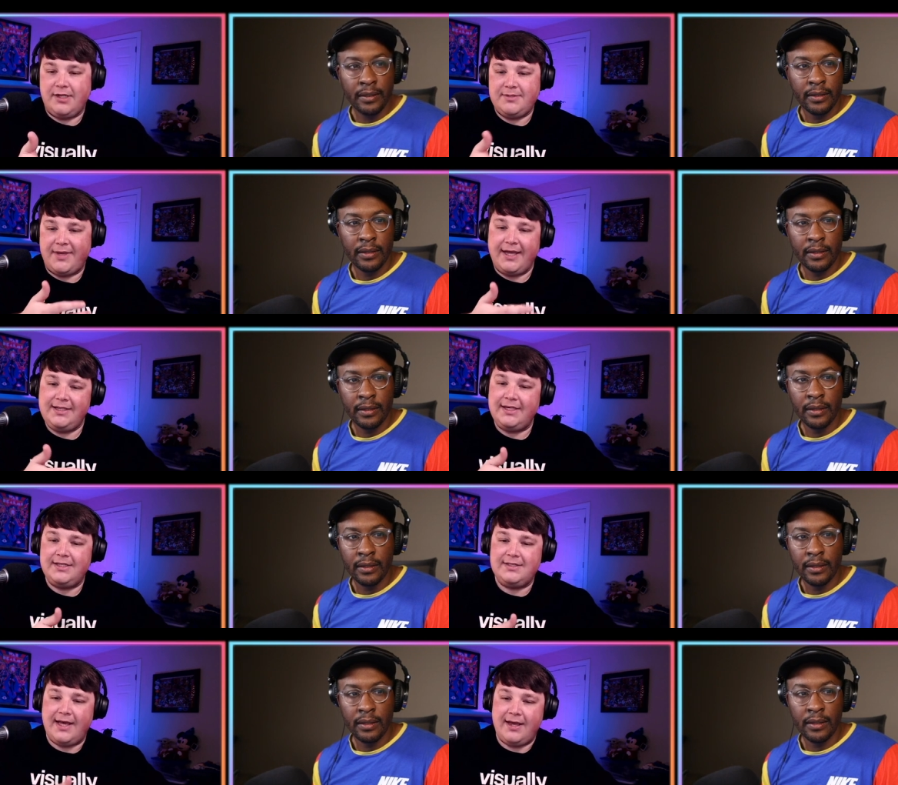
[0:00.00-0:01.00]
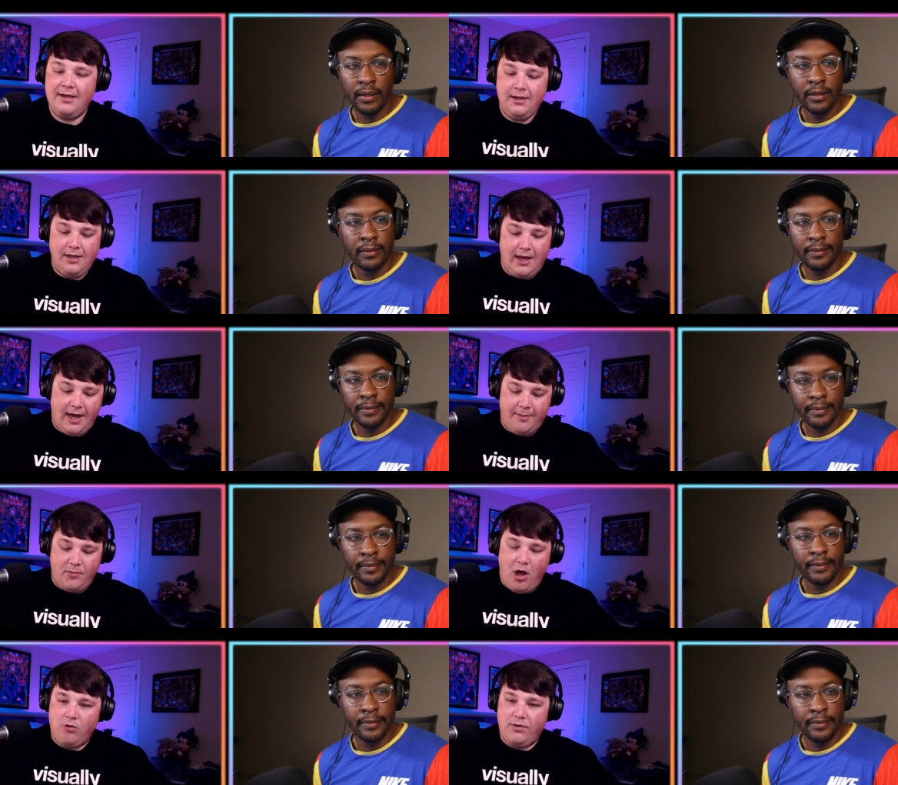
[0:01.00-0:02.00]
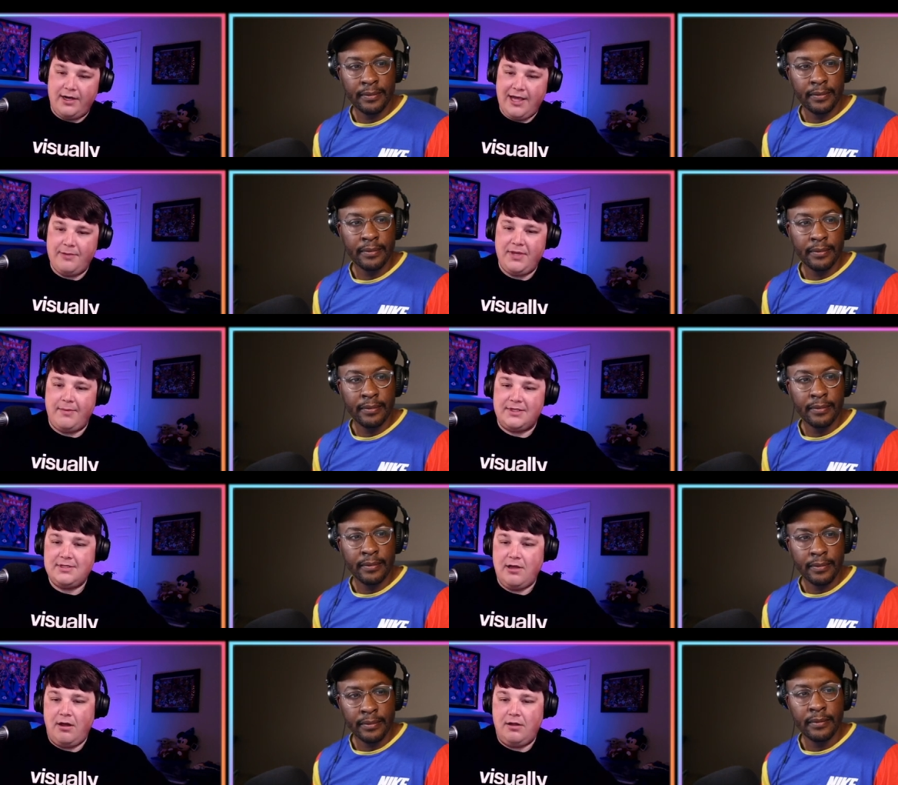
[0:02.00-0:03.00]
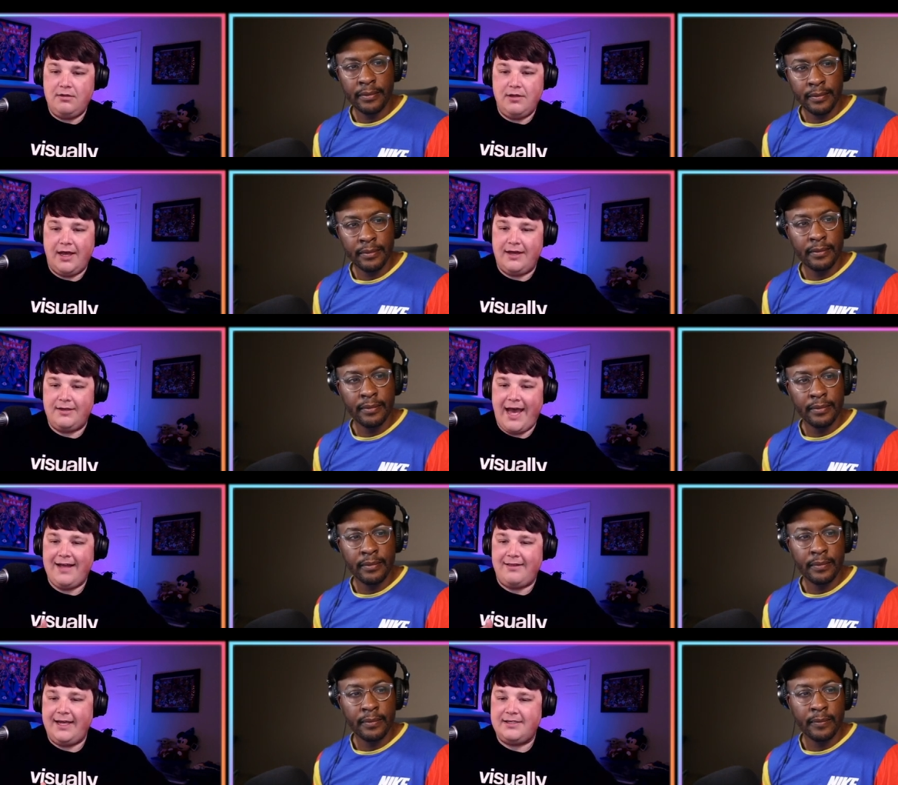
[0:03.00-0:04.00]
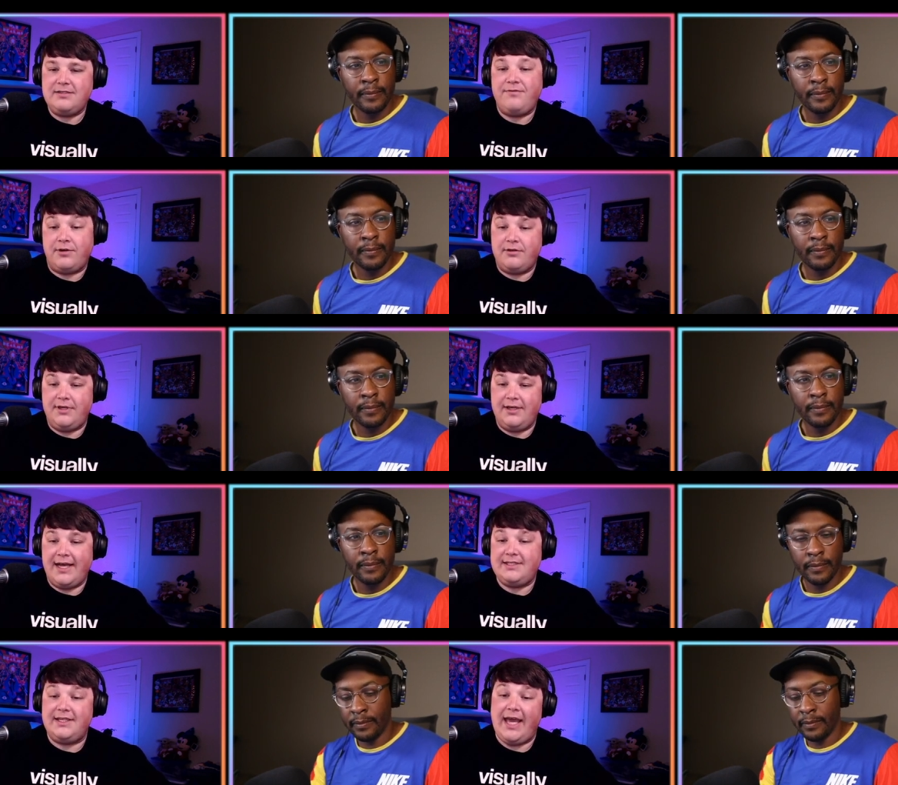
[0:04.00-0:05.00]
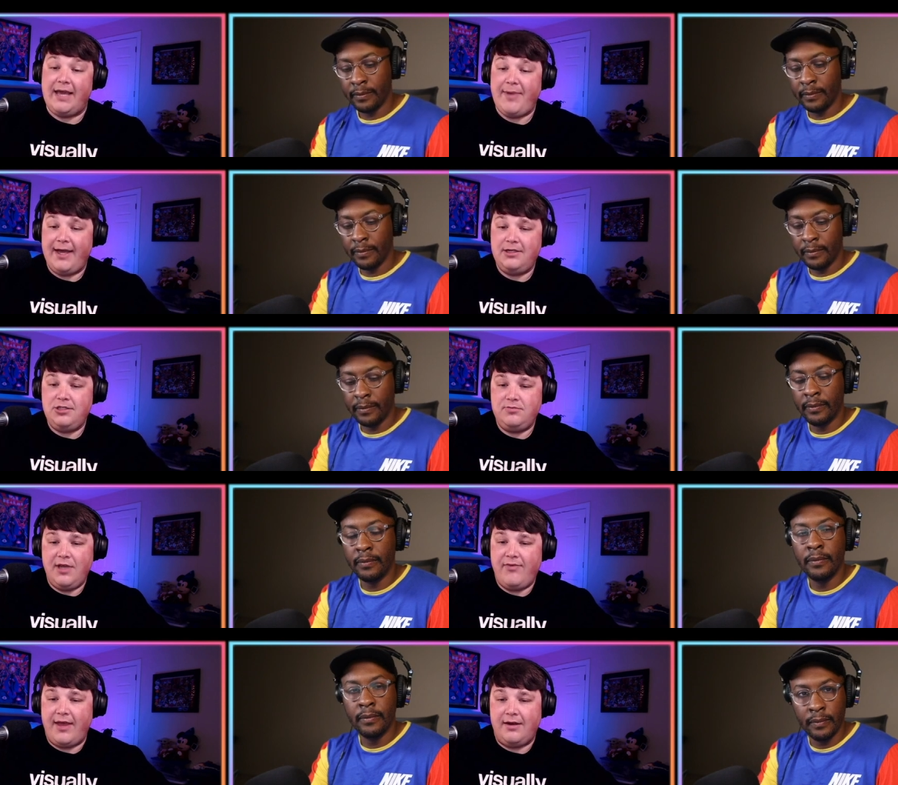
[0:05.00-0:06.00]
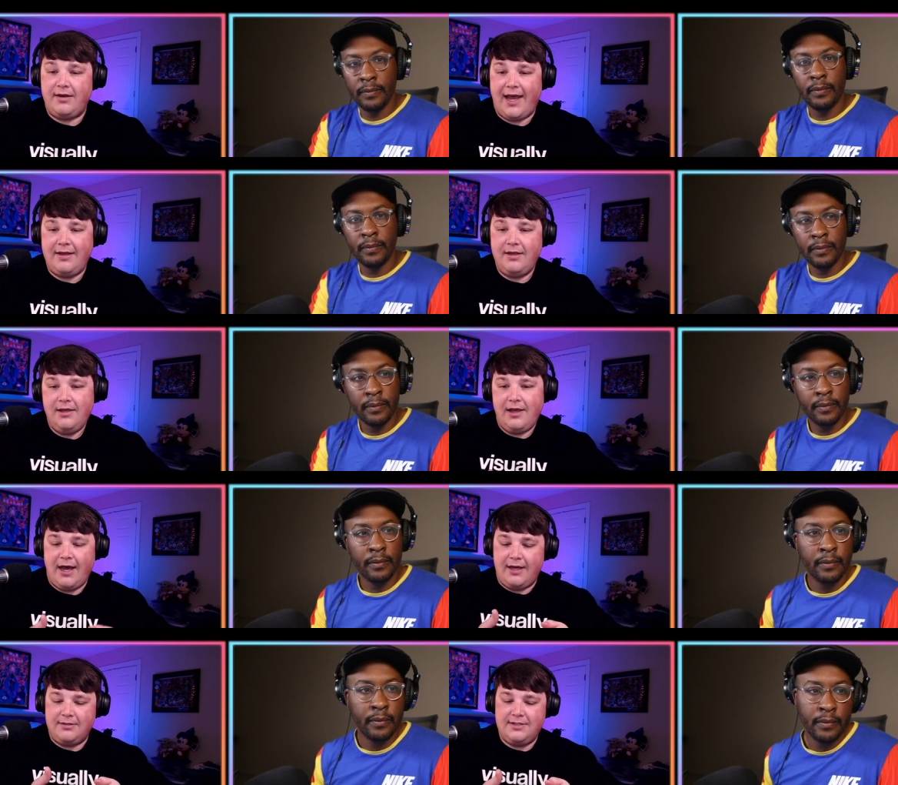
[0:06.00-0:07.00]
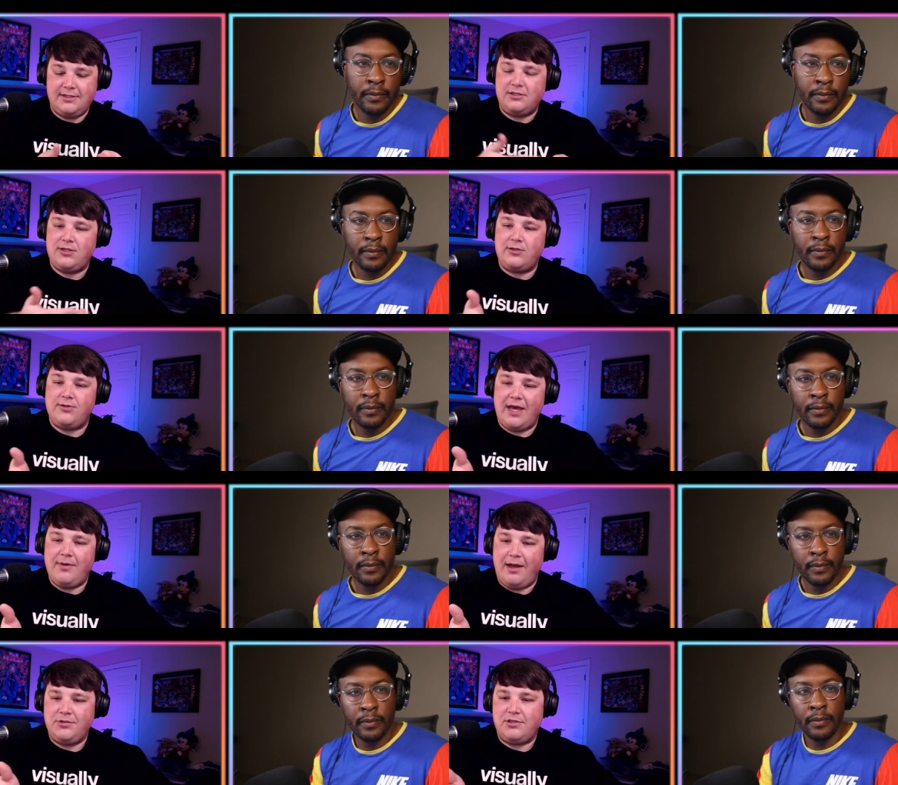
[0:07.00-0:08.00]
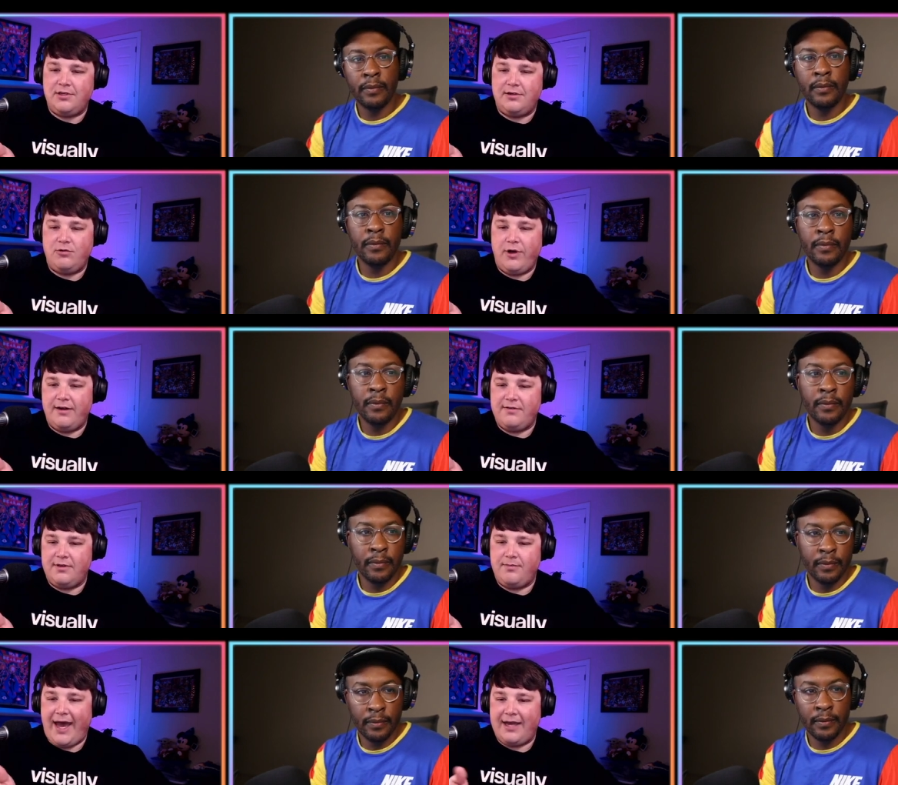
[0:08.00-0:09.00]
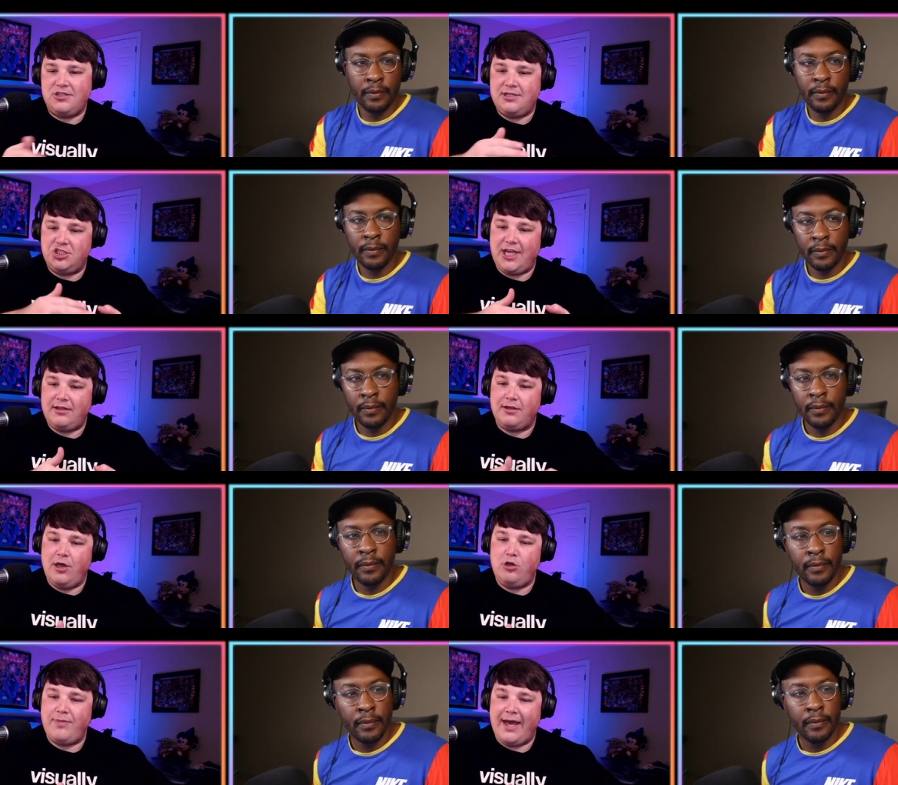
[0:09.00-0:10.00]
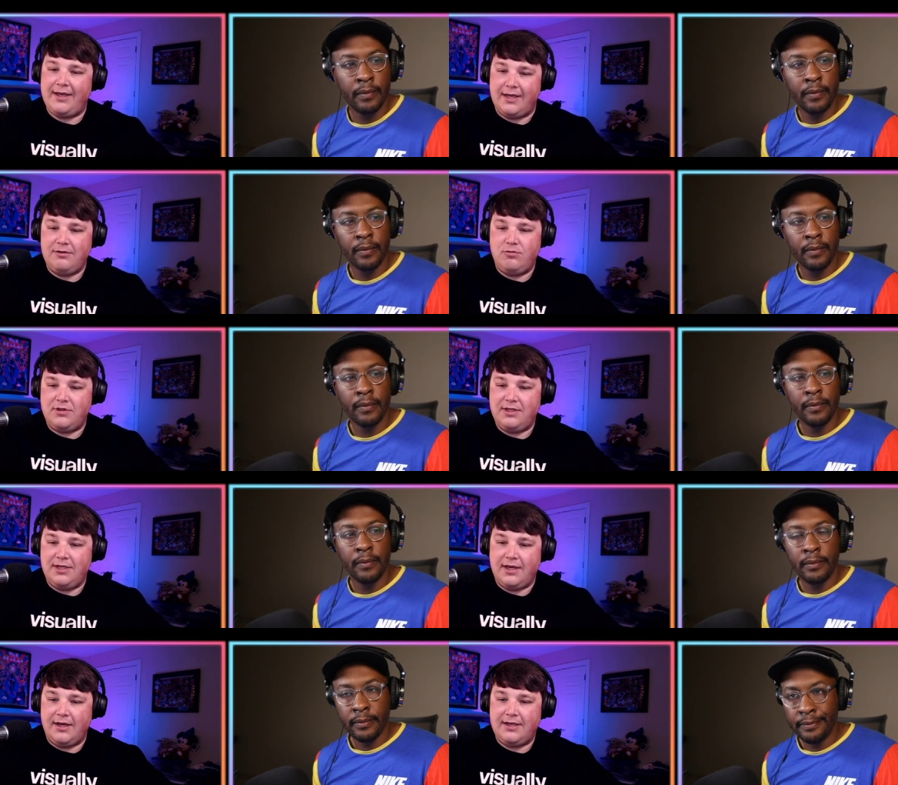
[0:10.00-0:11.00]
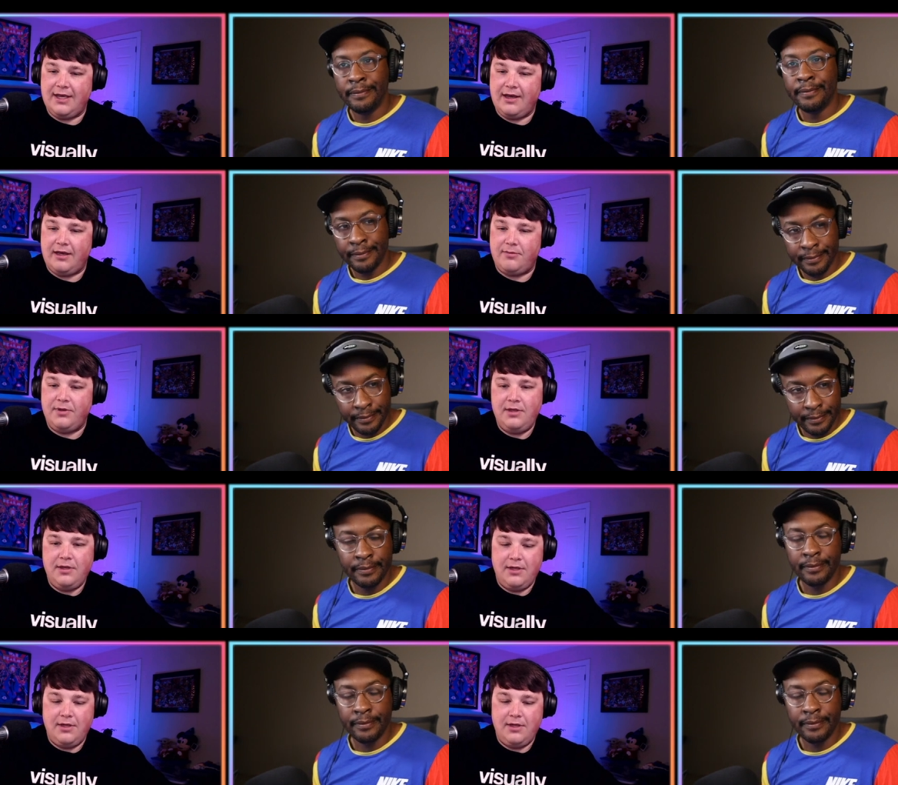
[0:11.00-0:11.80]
Speaker 1: scripts, my idea is that um, I'll run npm install uh, at latest for the SDK package, and then uh, since there's also that, I'm sure you're aware of the package to check the code back in with the uh, GitHub